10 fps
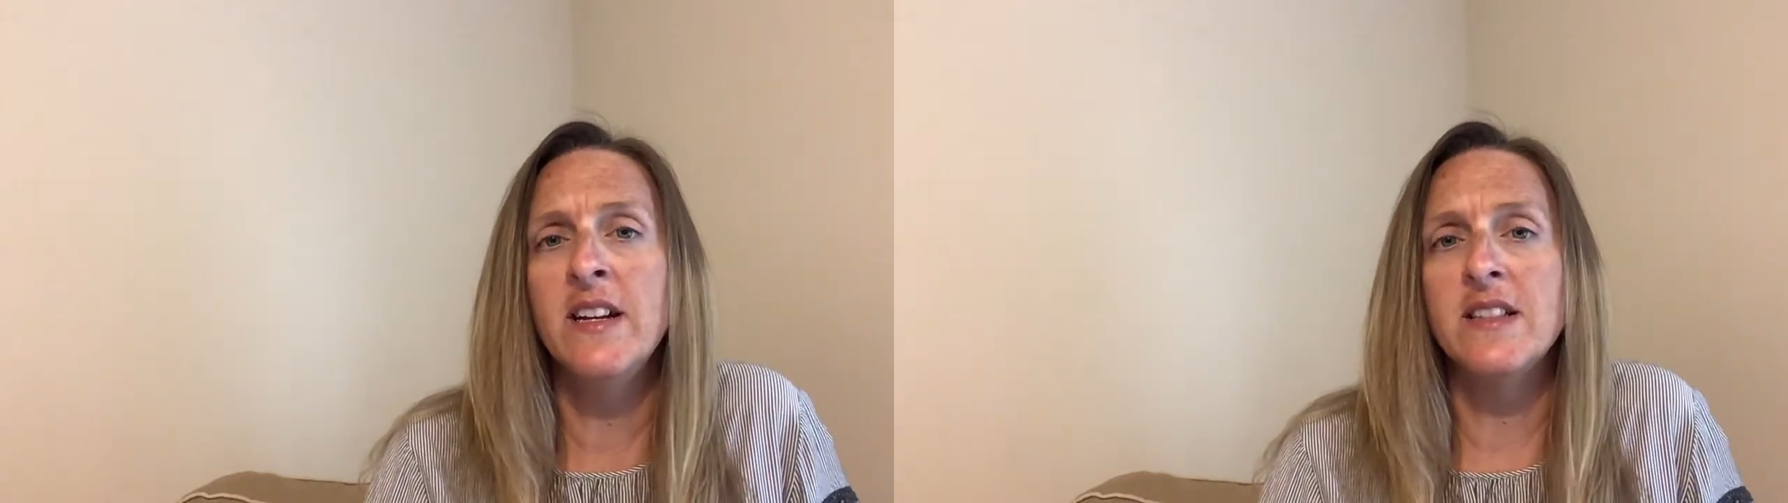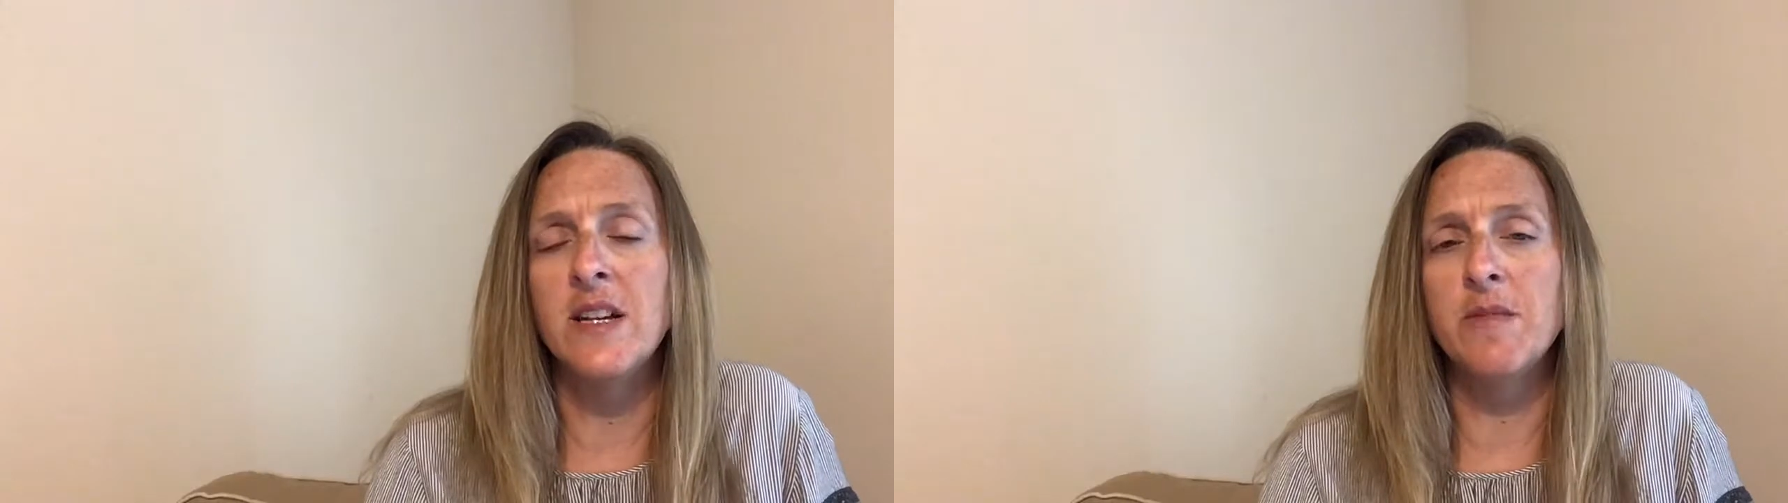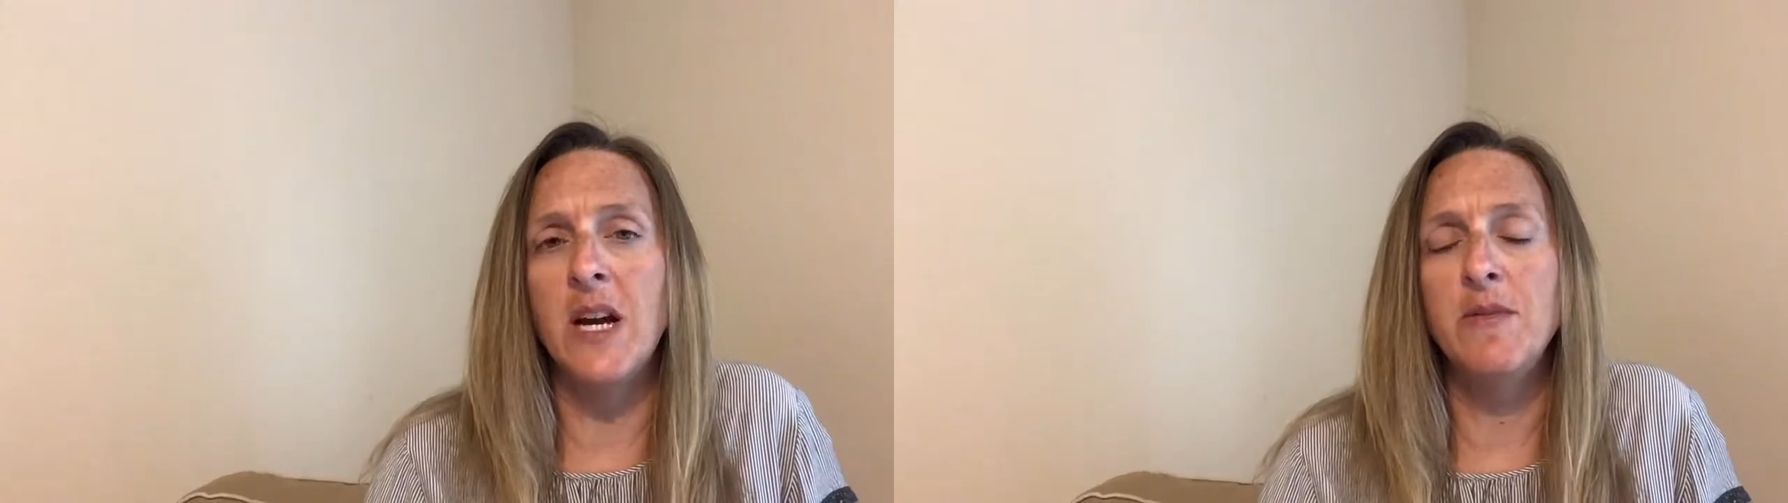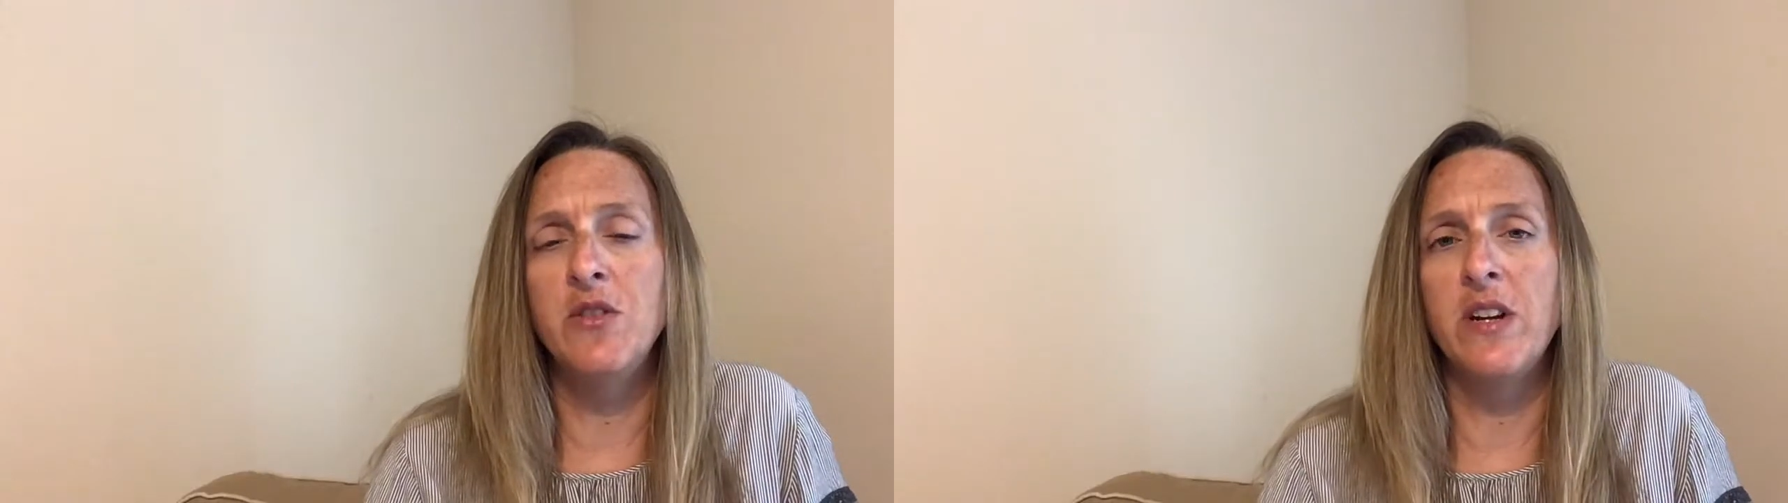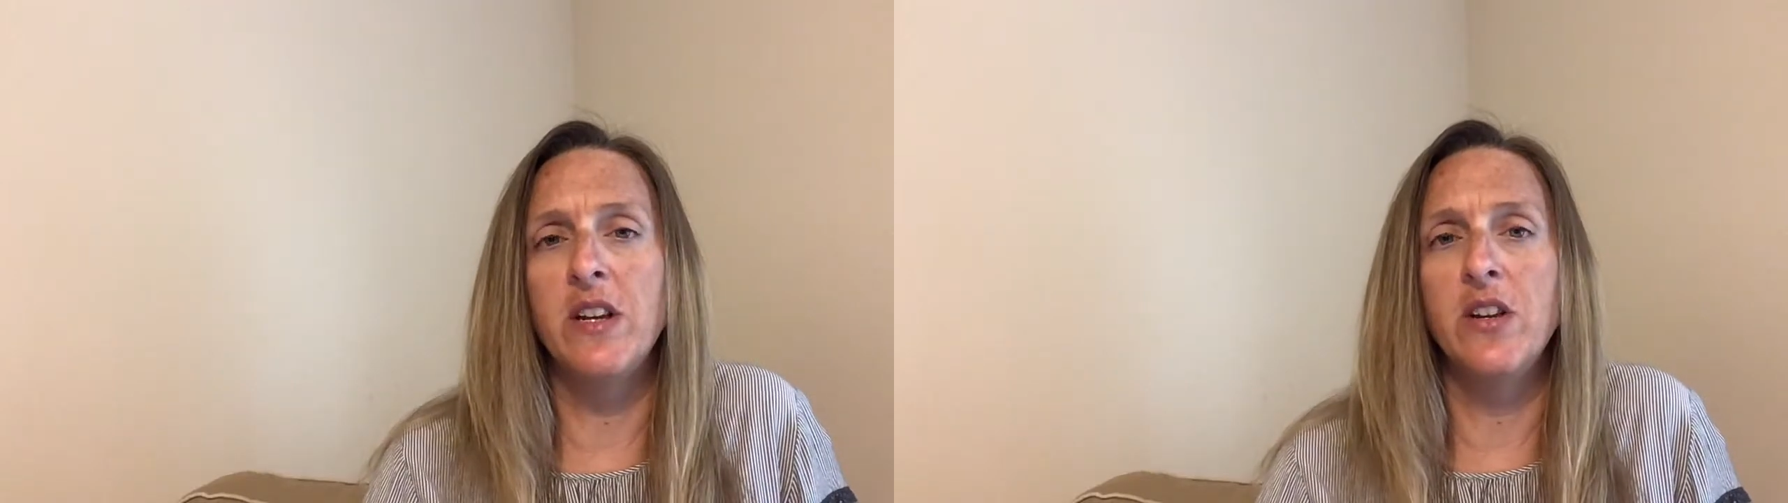Sometimes
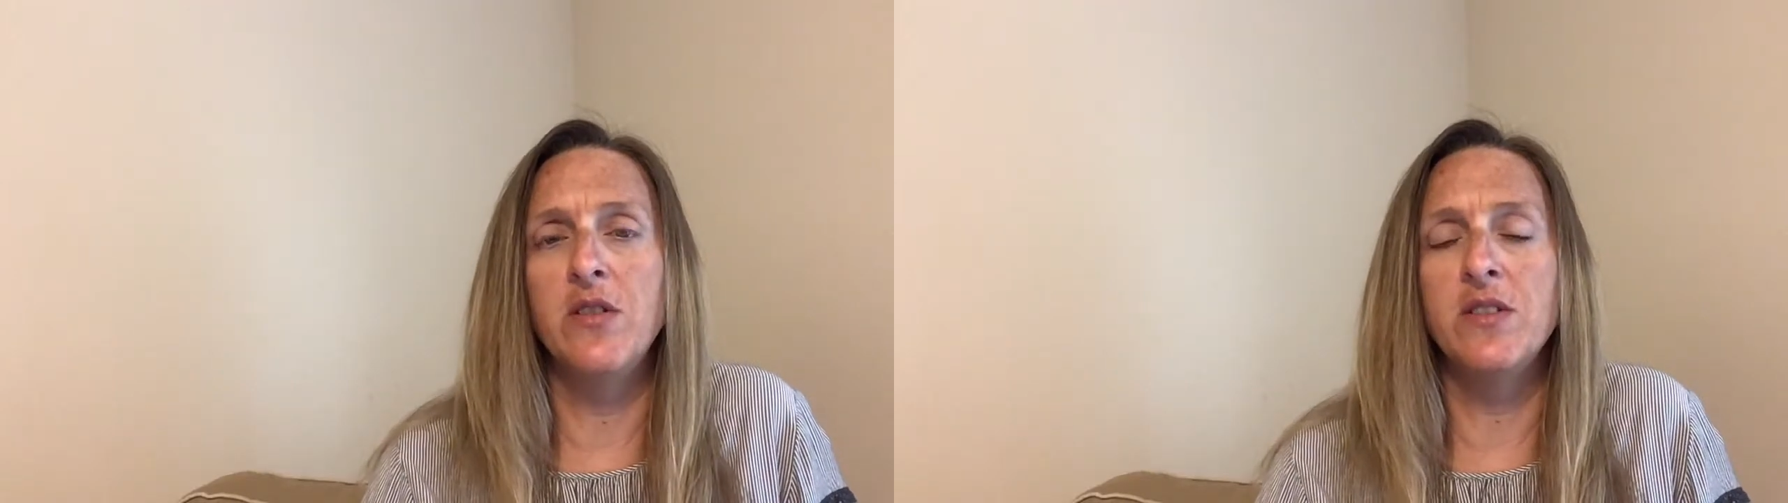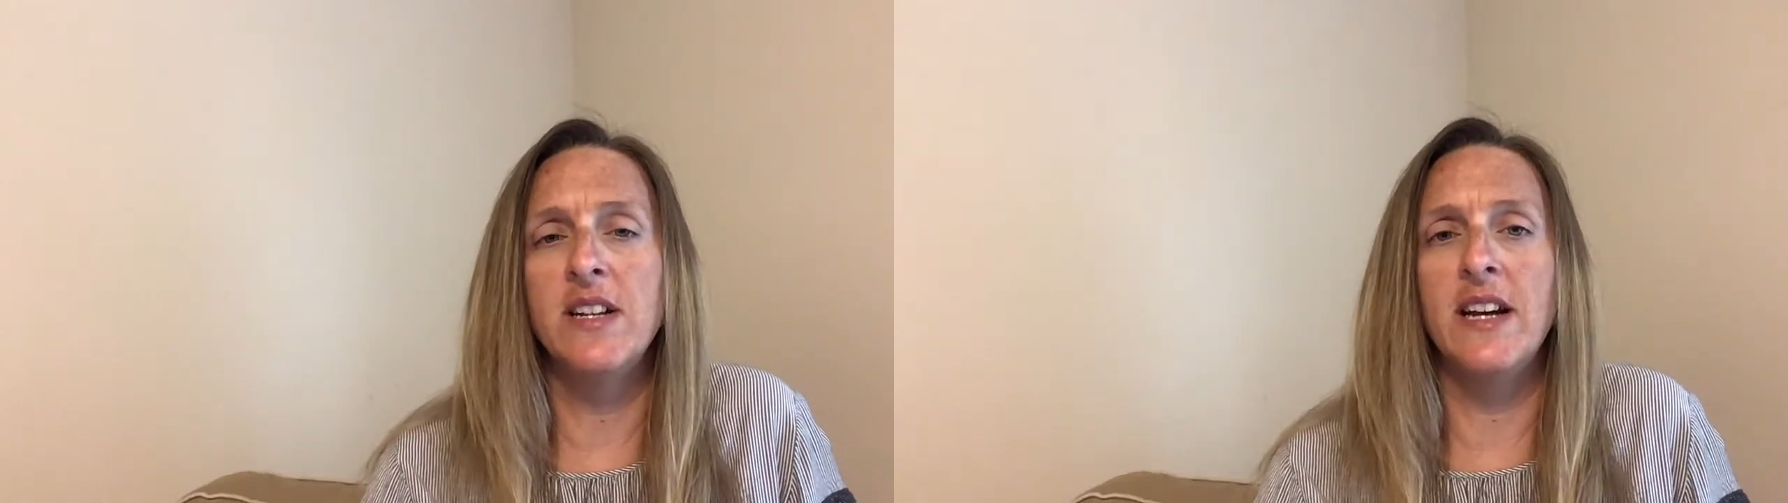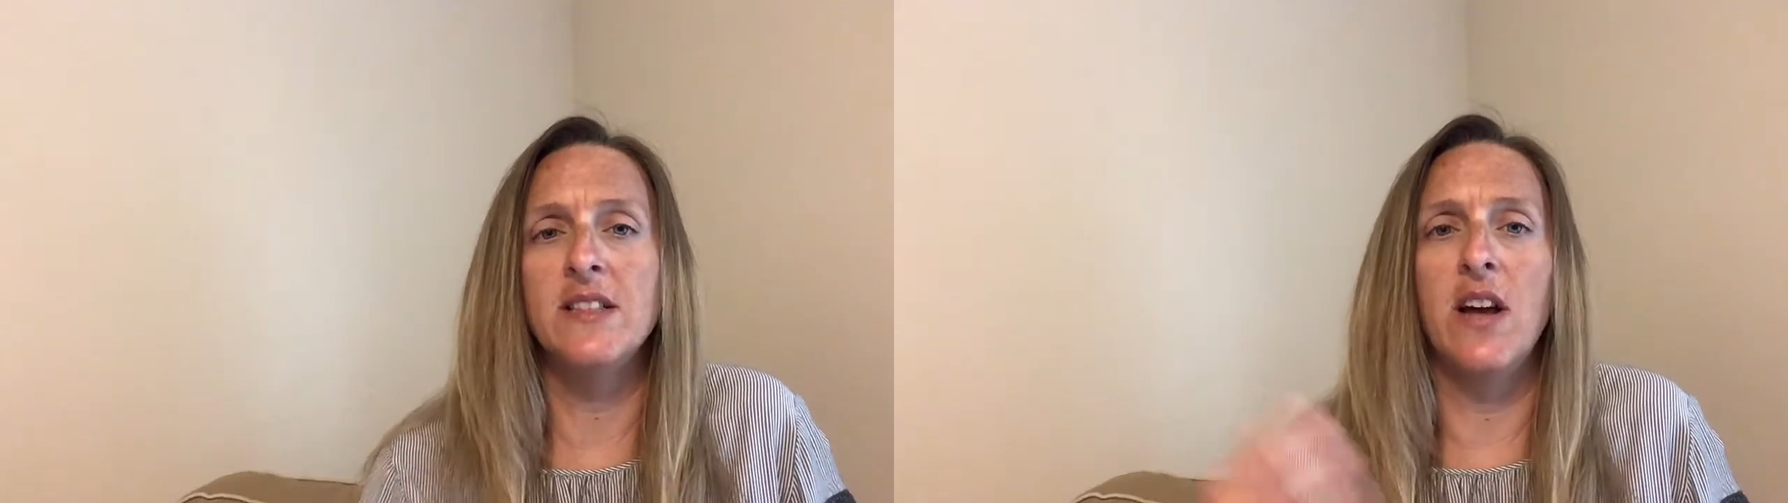you can use it as